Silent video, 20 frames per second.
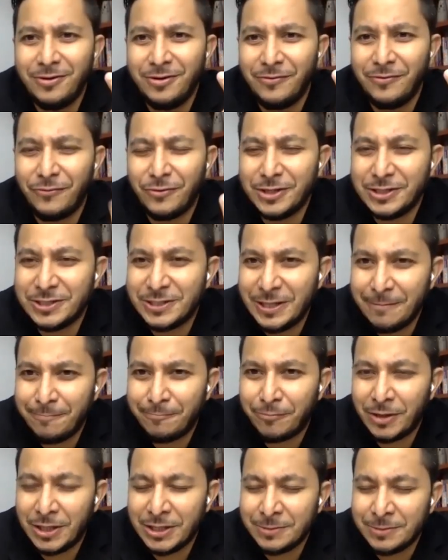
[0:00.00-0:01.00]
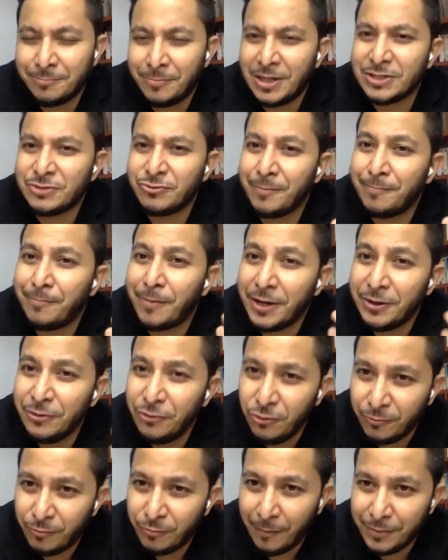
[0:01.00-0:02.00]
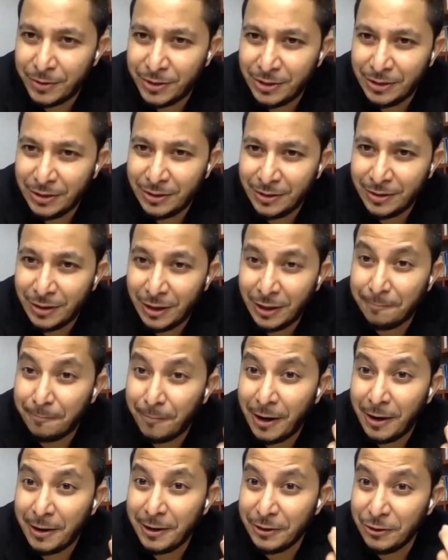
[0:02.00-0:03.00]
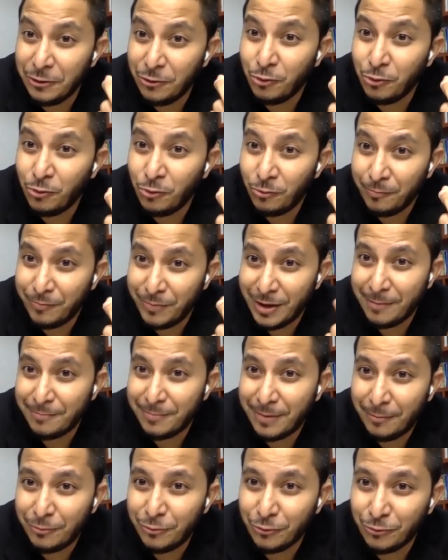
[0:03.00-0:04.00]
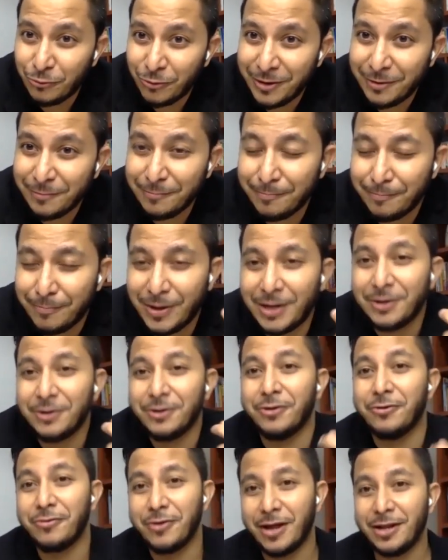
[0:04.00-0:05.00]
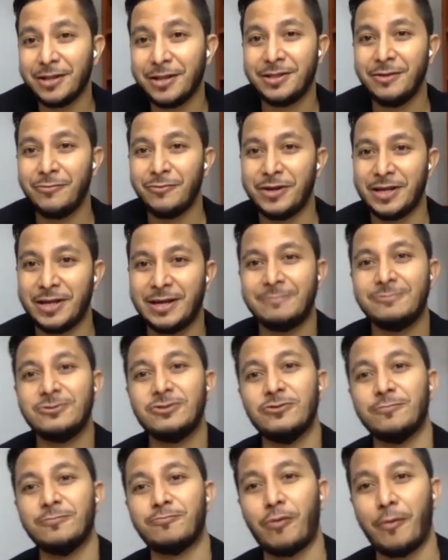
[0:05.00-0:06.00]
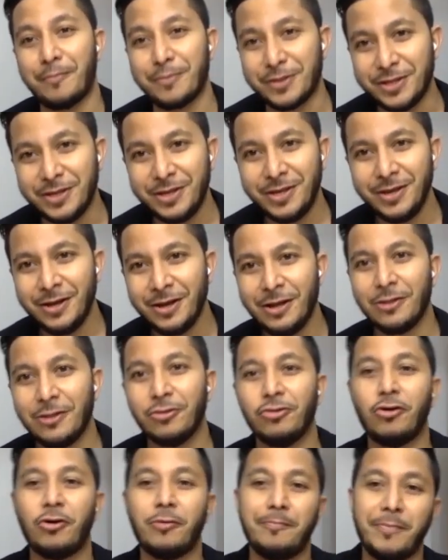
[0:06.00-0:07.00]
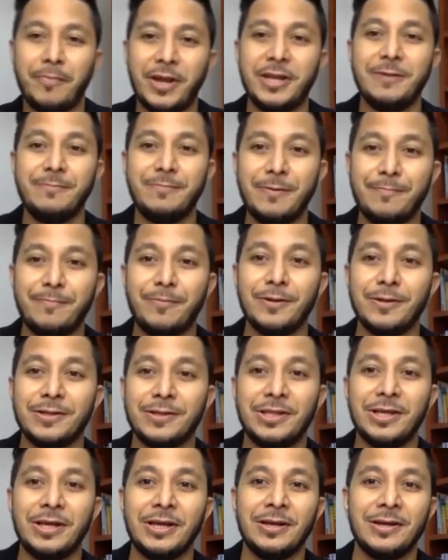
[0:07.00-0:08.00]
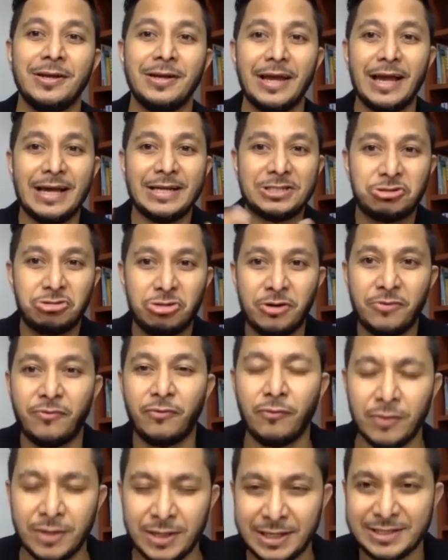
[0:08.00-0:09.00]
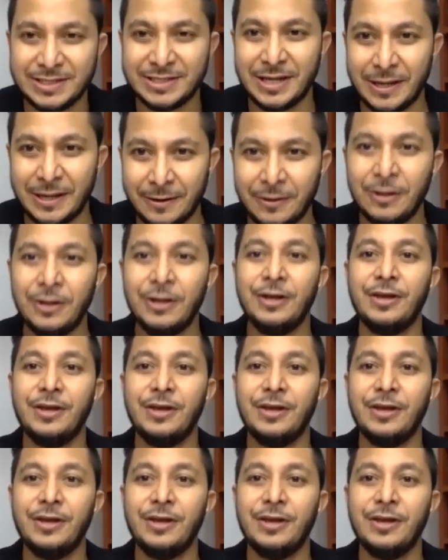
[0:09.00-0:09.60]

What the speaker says: For the same price, might as well buy new property, buy new BMW, right? But the reality when it comes to property, not many people think as straightforward as that.